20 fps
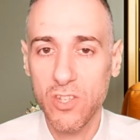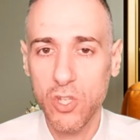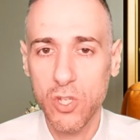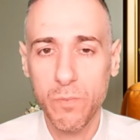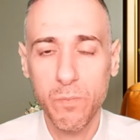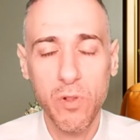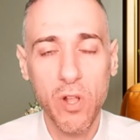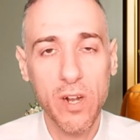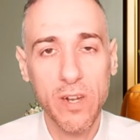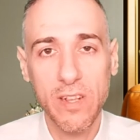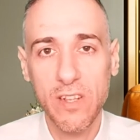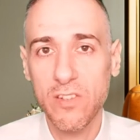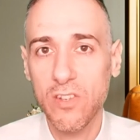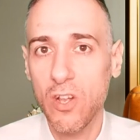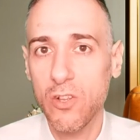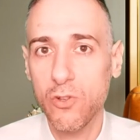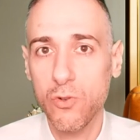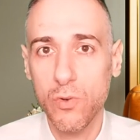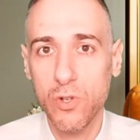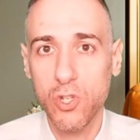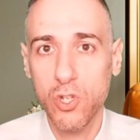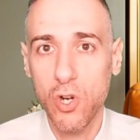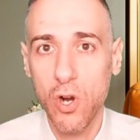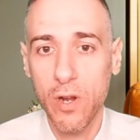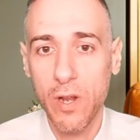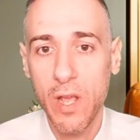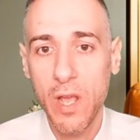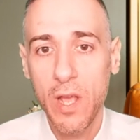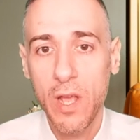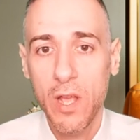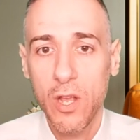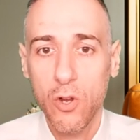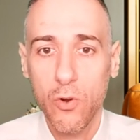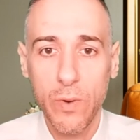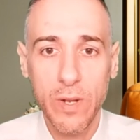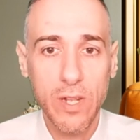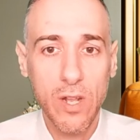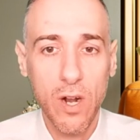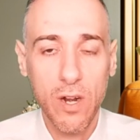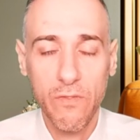And just plotting this onto a chart,
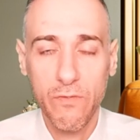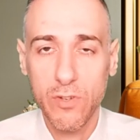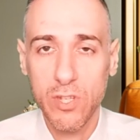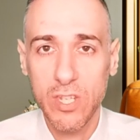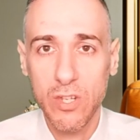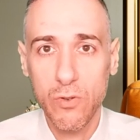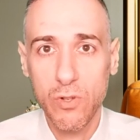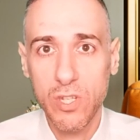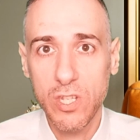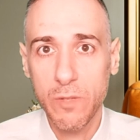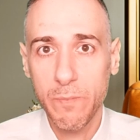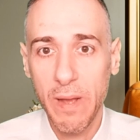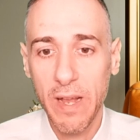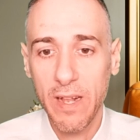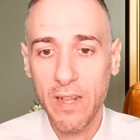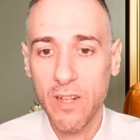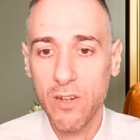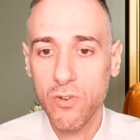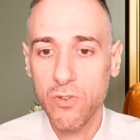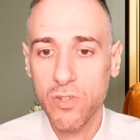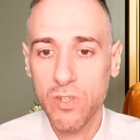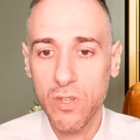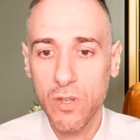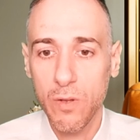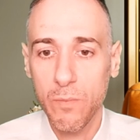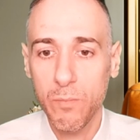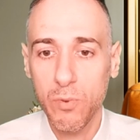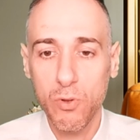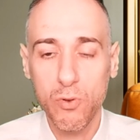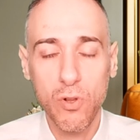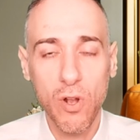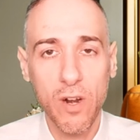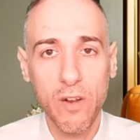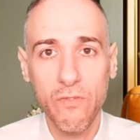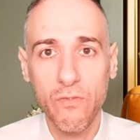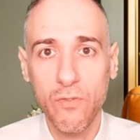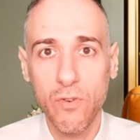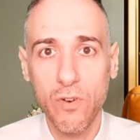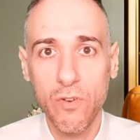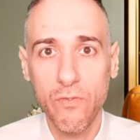green dotted for COT speculators, blue dotted
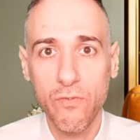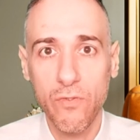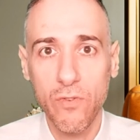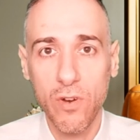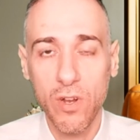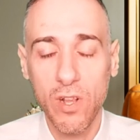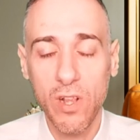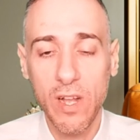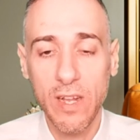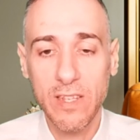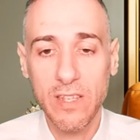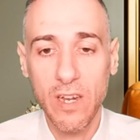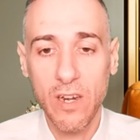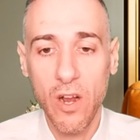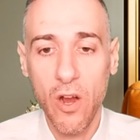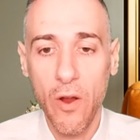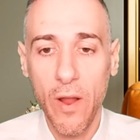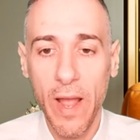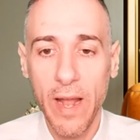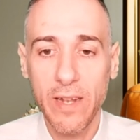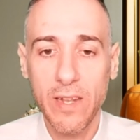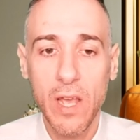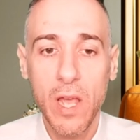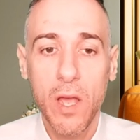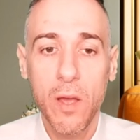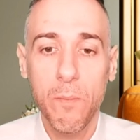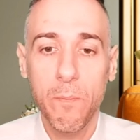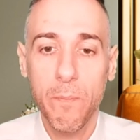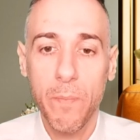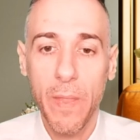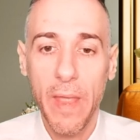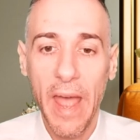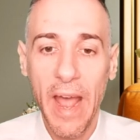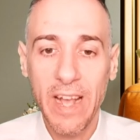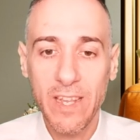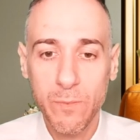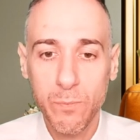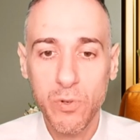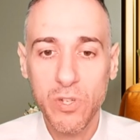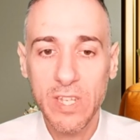for clients on our end.
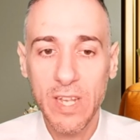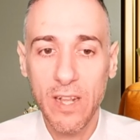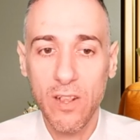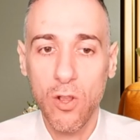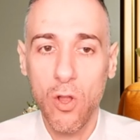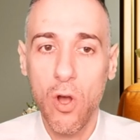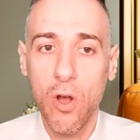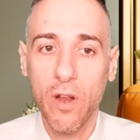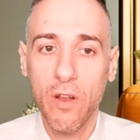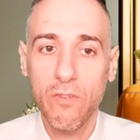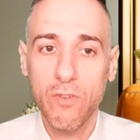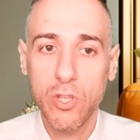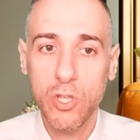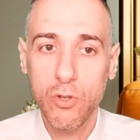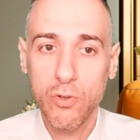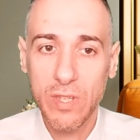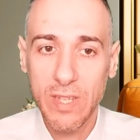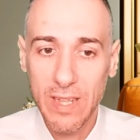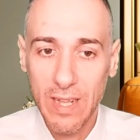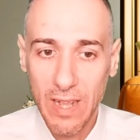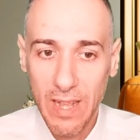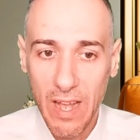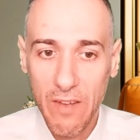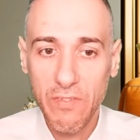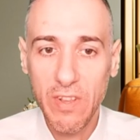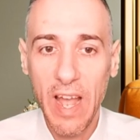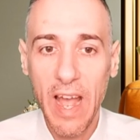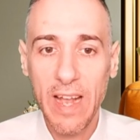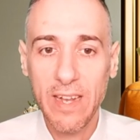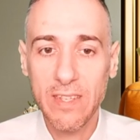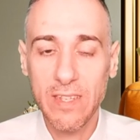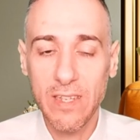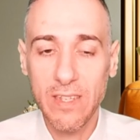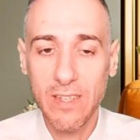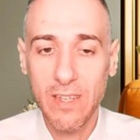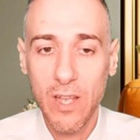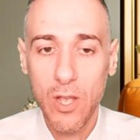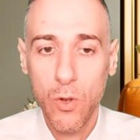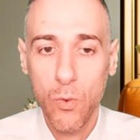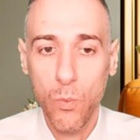As percent long using the left
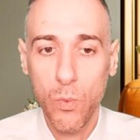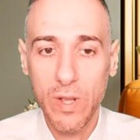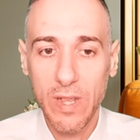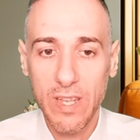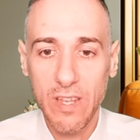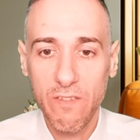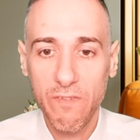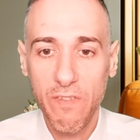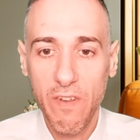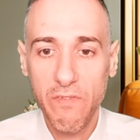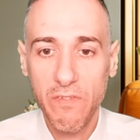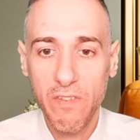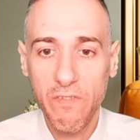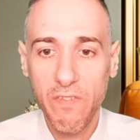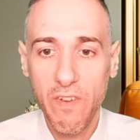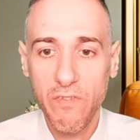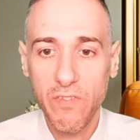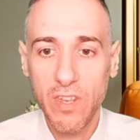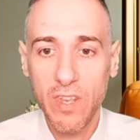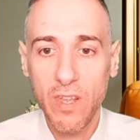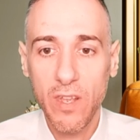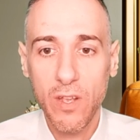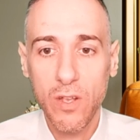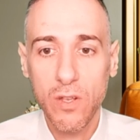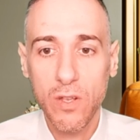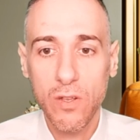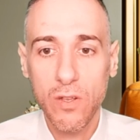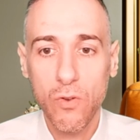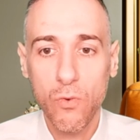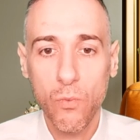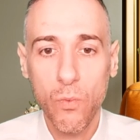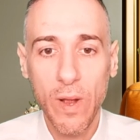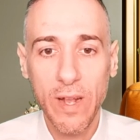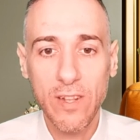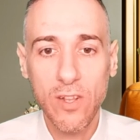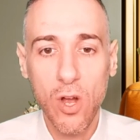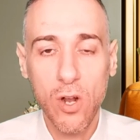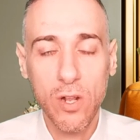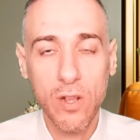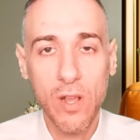axis with this 50-50 red
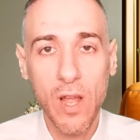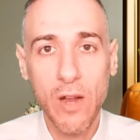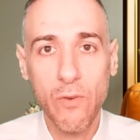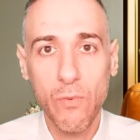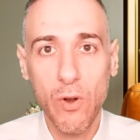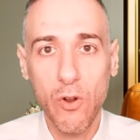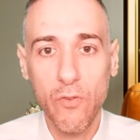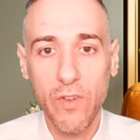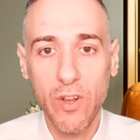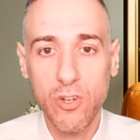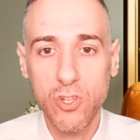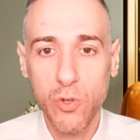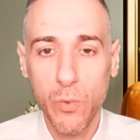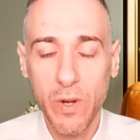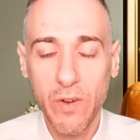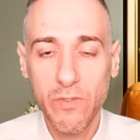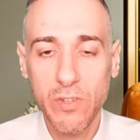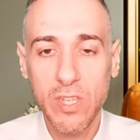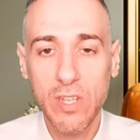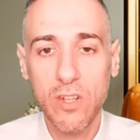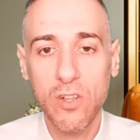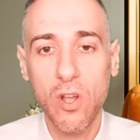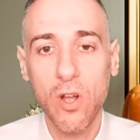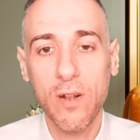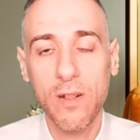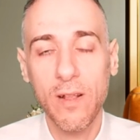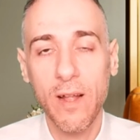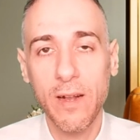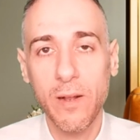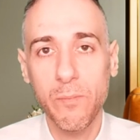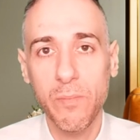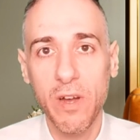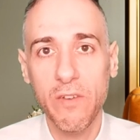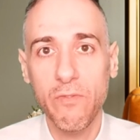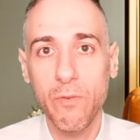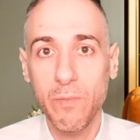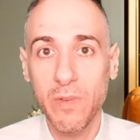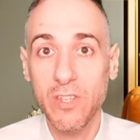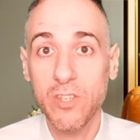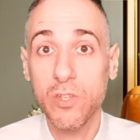dotted line right over here. So whenever you see the dotted line above,
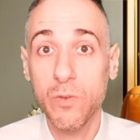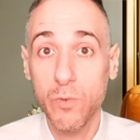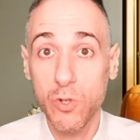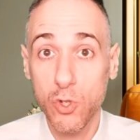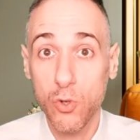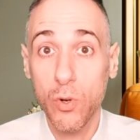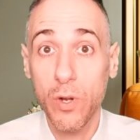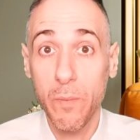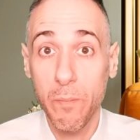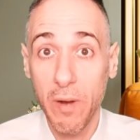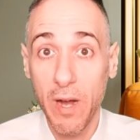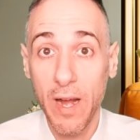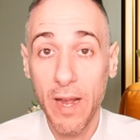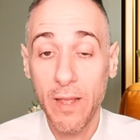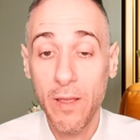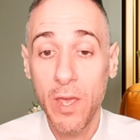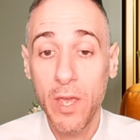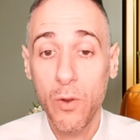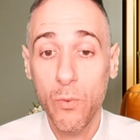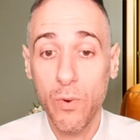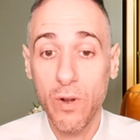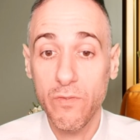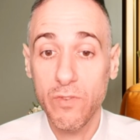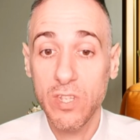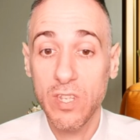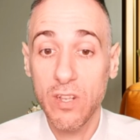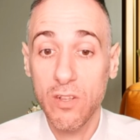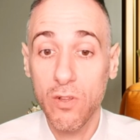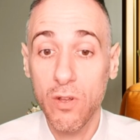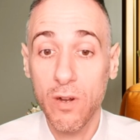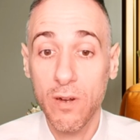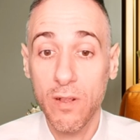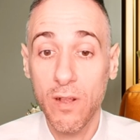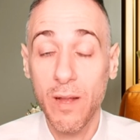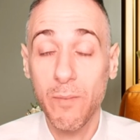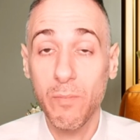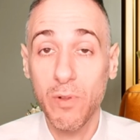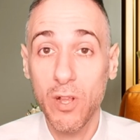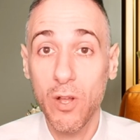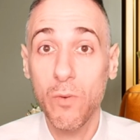it means the majority buy. Whenever you see the dotted
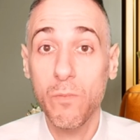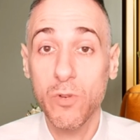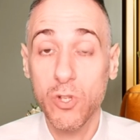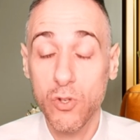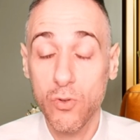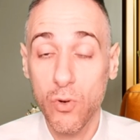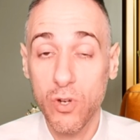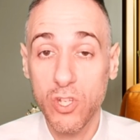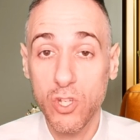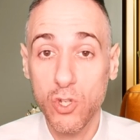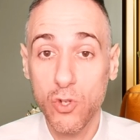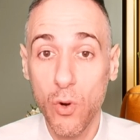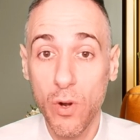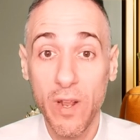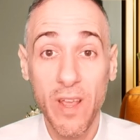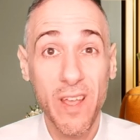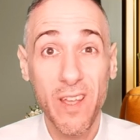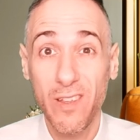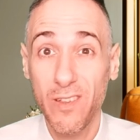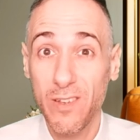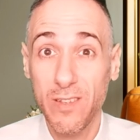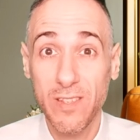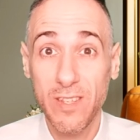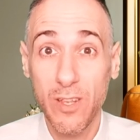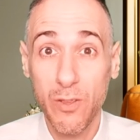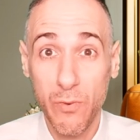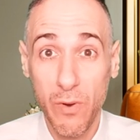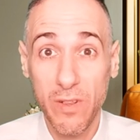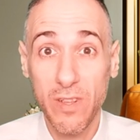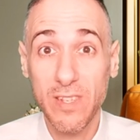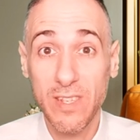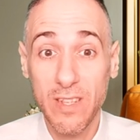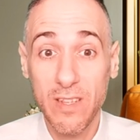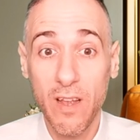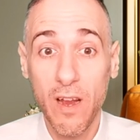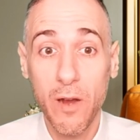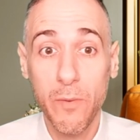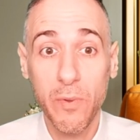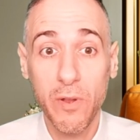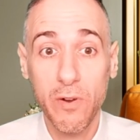line below, majority short. You can see throughout this
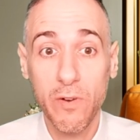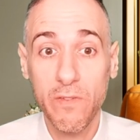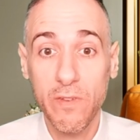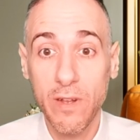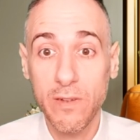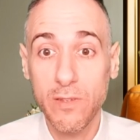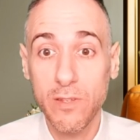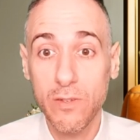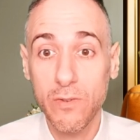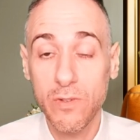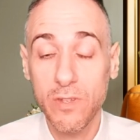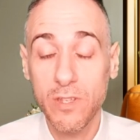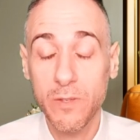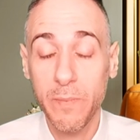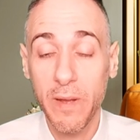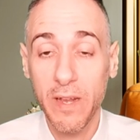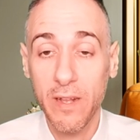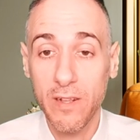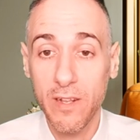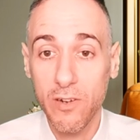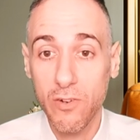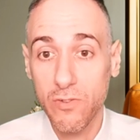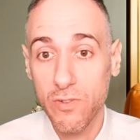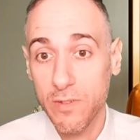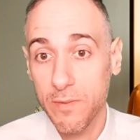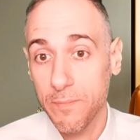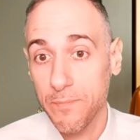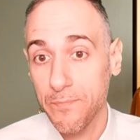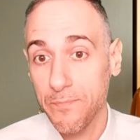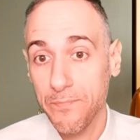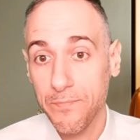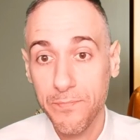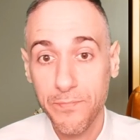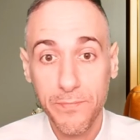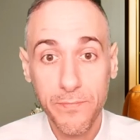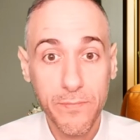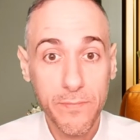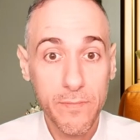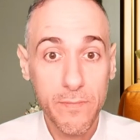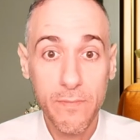entire period of time, COT speculators,
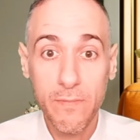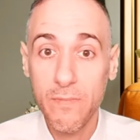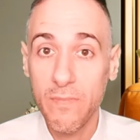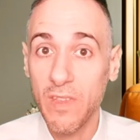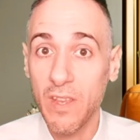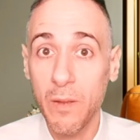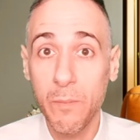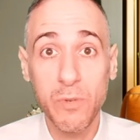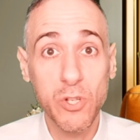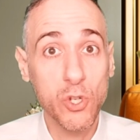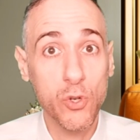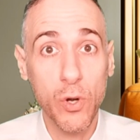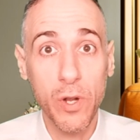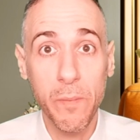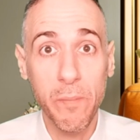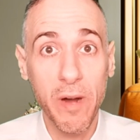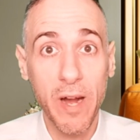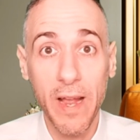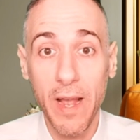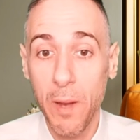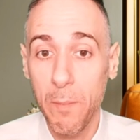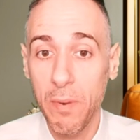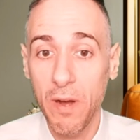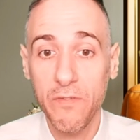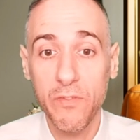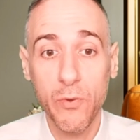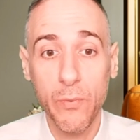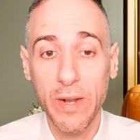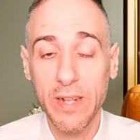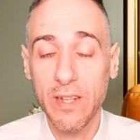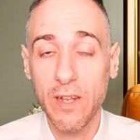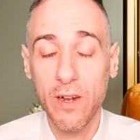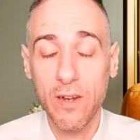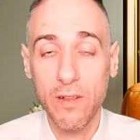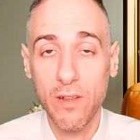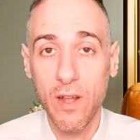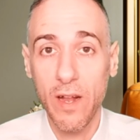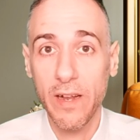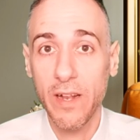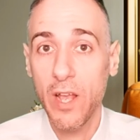majority buy above the red dotted
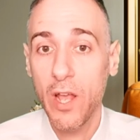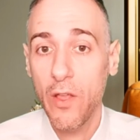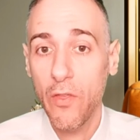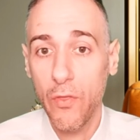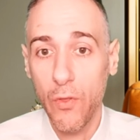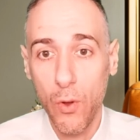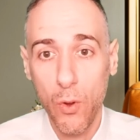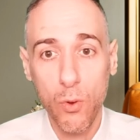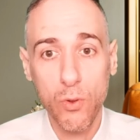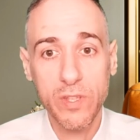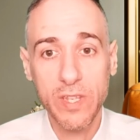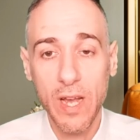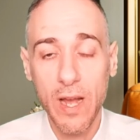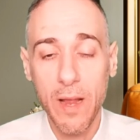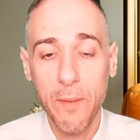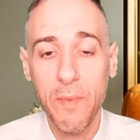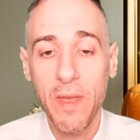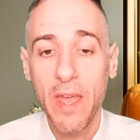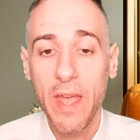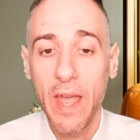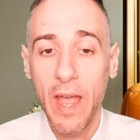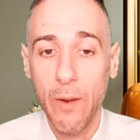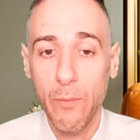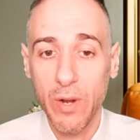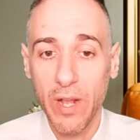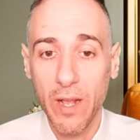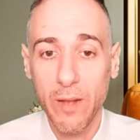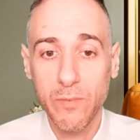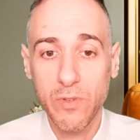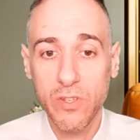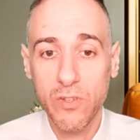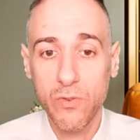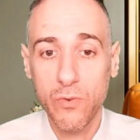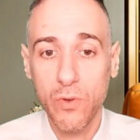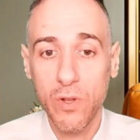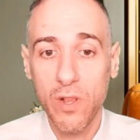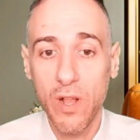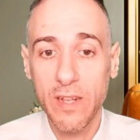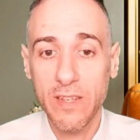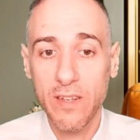line the whole time. And when it comes to
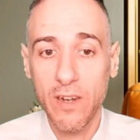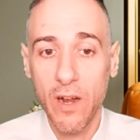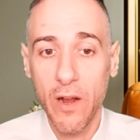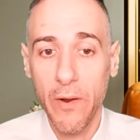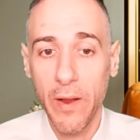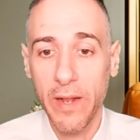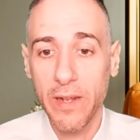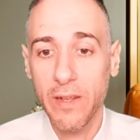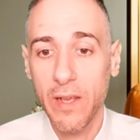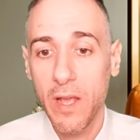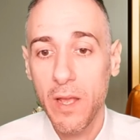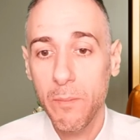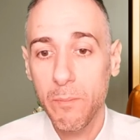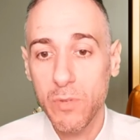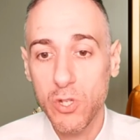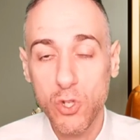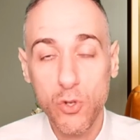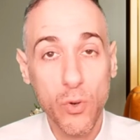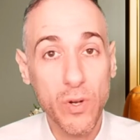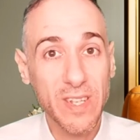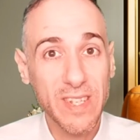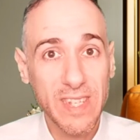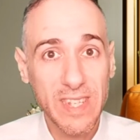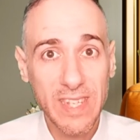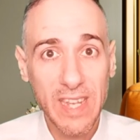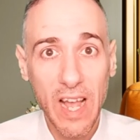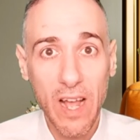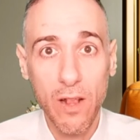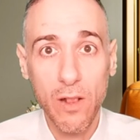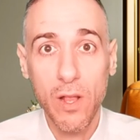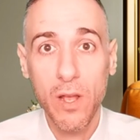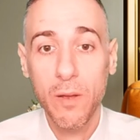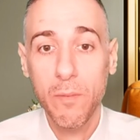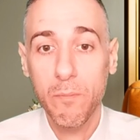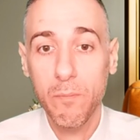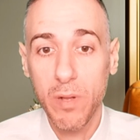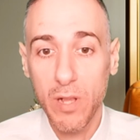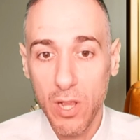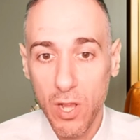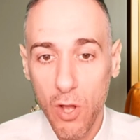clients on our end, majority sell
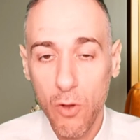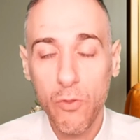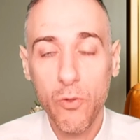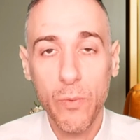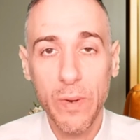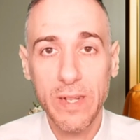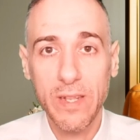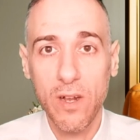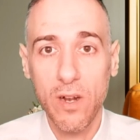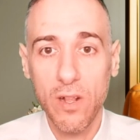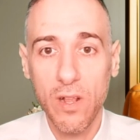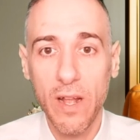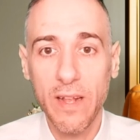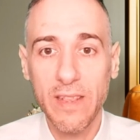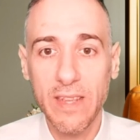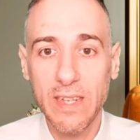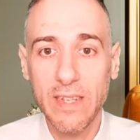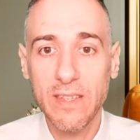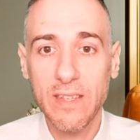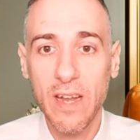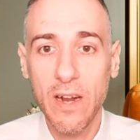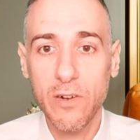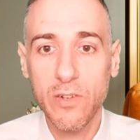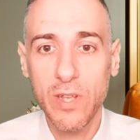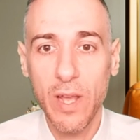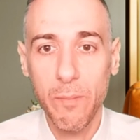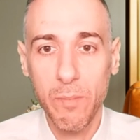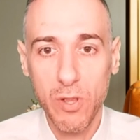below the red dotted line the entire time.